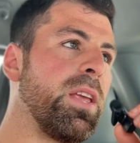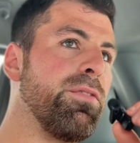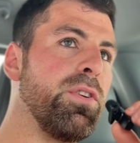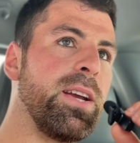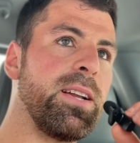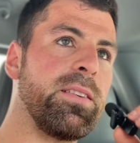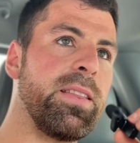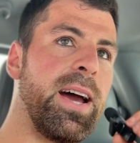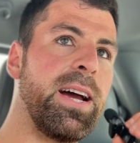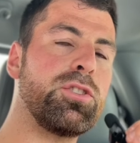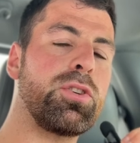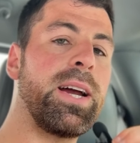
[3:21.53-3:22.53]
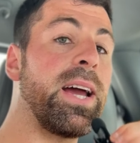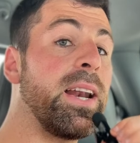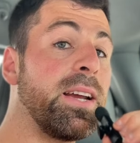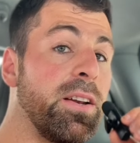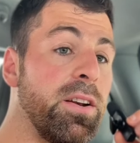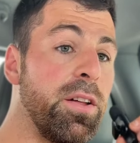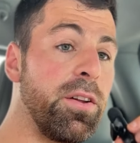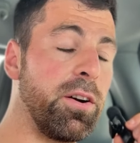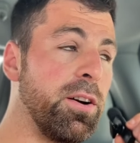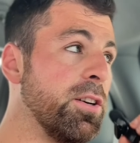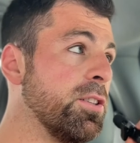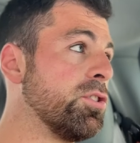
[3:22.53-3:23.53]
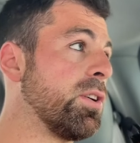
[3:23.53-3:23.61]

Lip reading: If you get to that, try adding another.